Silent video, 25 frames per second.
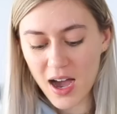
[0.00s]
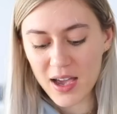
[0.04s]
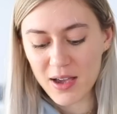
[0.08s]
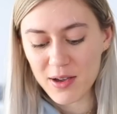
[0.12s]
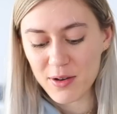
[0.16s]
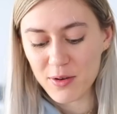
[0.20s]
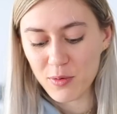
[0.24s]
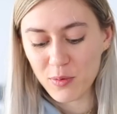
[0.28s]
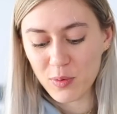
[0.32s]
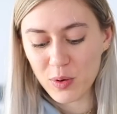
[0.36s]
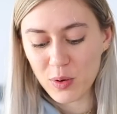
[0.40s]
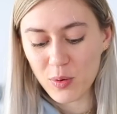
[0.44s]

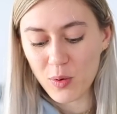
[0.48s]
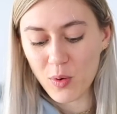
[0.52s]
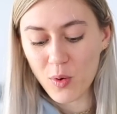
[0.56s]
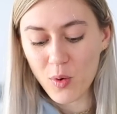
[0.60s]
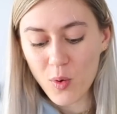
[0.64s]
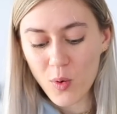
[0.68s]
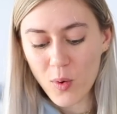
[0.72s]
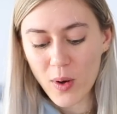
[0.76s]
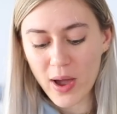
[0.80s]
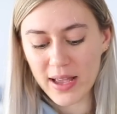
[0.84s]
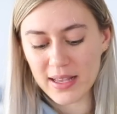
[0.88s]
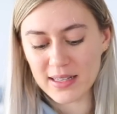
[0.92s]
I will
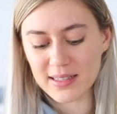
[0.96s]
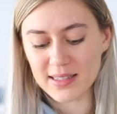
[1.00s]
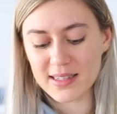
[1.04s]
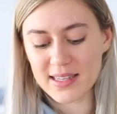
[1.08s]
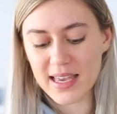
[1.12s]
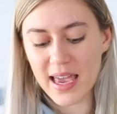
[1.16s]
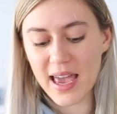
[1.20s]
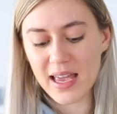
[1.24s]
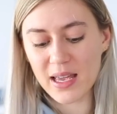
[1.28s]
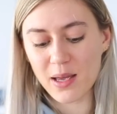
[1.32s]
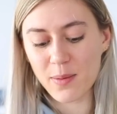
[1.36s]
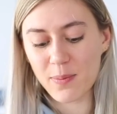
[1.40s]
always
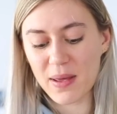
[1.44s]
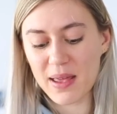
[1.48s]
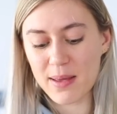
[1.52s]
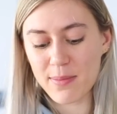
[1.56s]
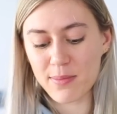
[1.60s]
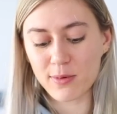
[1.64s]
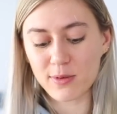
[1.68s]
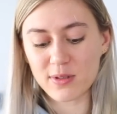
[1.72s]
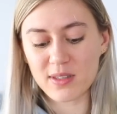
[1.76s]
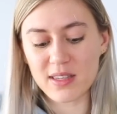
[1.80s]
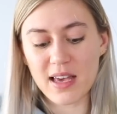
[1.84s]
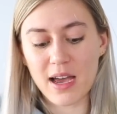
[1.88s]
take
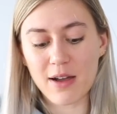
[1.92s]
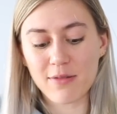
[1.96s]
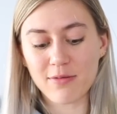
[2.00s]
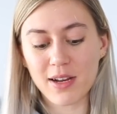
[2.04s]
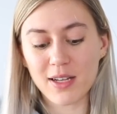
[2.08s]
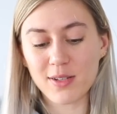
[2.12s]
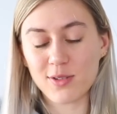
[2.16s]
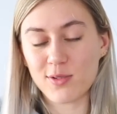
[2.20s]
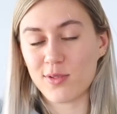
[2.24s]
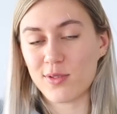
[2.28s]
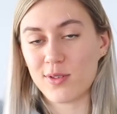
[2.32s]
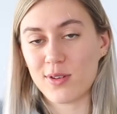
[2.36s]
people to that
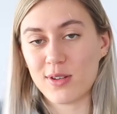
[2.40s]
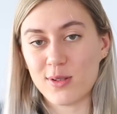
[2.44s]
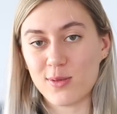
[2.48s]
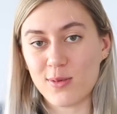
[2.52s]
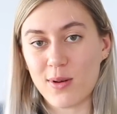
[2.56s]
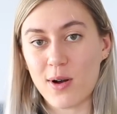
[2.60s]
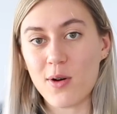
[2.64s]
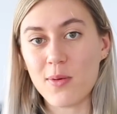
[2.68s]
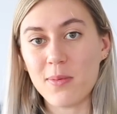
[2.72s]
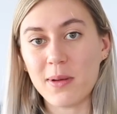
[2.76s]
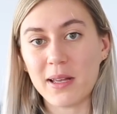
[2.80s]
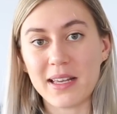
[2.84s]
restaurant as
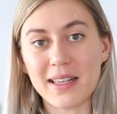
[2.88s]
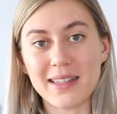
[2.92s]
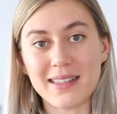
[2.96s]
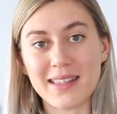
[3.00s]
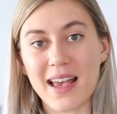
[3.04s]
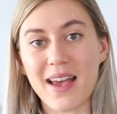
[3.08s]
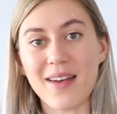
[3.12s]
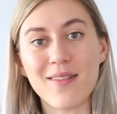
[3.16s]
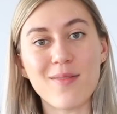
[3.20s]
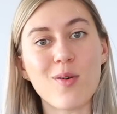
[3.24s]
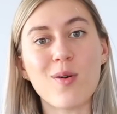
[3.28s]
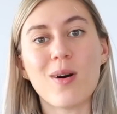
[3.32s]
well because
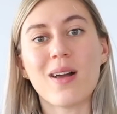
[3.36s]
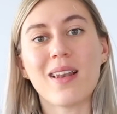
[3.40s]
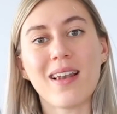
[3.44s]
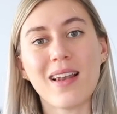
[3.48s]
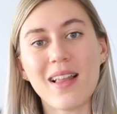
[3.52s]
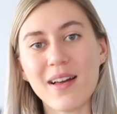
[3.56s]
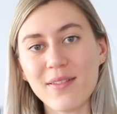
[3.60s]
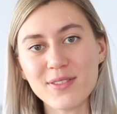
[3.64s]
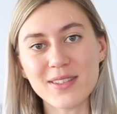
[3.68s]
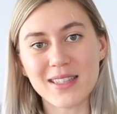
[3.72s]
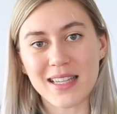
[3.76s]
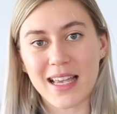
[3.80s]
everyone
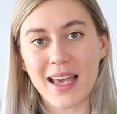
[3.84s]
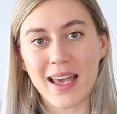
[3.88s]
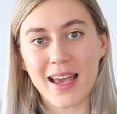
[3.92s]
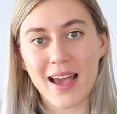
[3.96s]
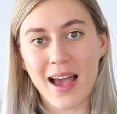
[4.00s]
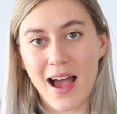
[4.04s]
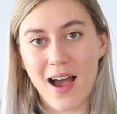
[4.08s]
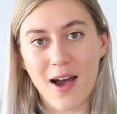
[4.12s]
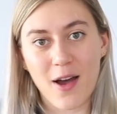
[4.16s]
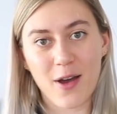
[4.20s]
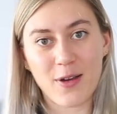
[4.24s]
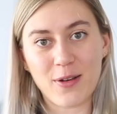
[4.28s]
loves it
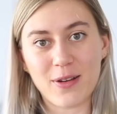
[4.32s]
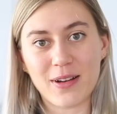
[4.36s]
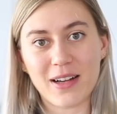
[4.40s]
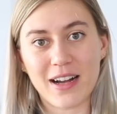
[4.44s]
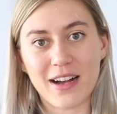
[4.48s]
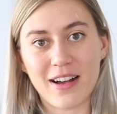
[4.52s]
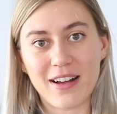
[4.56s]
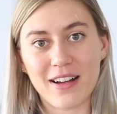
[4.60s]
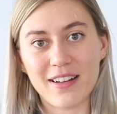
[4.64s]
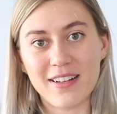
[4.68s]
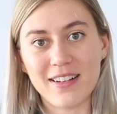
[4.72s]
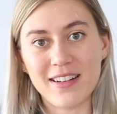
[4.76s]
at
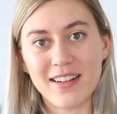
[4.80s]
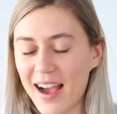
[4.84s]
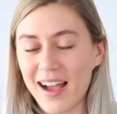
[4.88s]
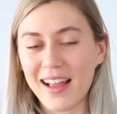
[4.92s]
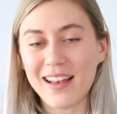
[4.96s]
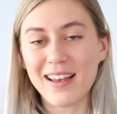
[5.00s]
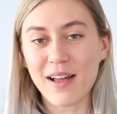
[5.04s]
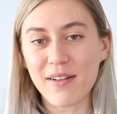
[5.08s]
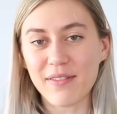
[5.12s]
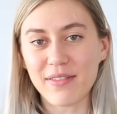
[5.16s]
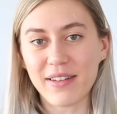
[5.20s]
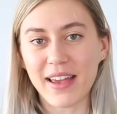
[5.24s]
Oka.
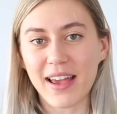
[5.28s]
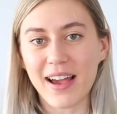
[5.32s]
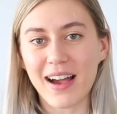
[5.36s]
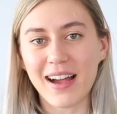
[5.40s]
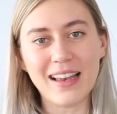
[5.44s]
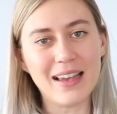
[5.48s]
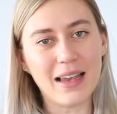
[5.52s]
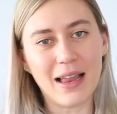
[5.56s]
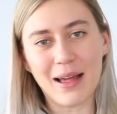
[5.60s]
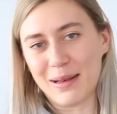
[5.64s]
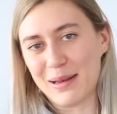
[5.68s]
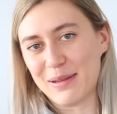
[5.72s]
I love it,
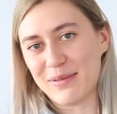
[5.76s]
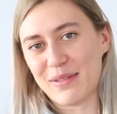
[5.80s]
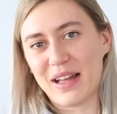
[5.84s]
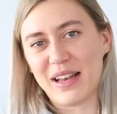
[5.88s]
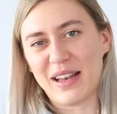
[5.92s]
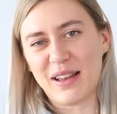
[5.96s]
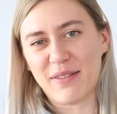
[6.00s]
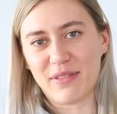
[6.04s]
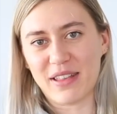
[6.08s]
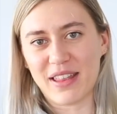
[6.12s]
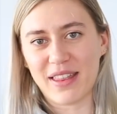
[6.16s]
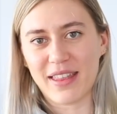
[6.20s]
I love
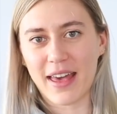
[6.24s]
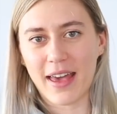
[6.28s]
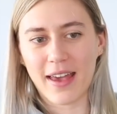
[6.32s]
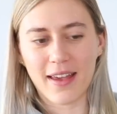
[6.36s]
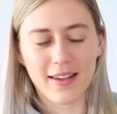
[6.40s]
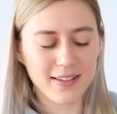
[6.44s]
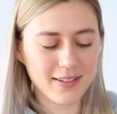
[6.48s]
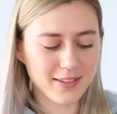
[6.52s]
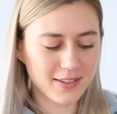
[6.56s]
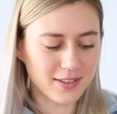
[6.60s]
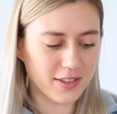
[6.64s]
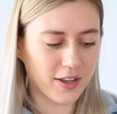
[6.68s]
it
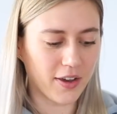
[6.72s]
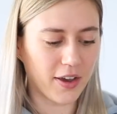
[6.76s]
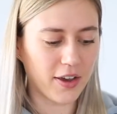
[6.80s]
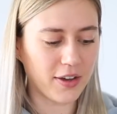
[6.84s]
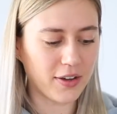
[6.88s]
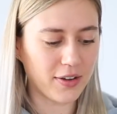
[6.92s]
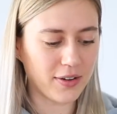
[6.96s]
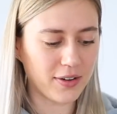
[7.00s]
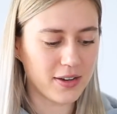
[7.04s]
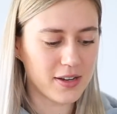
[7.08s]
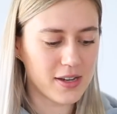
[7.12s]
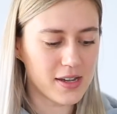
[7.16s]
there,
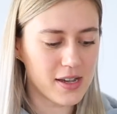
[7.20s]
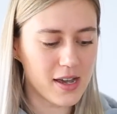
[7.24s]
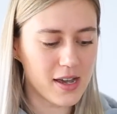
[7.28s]
so.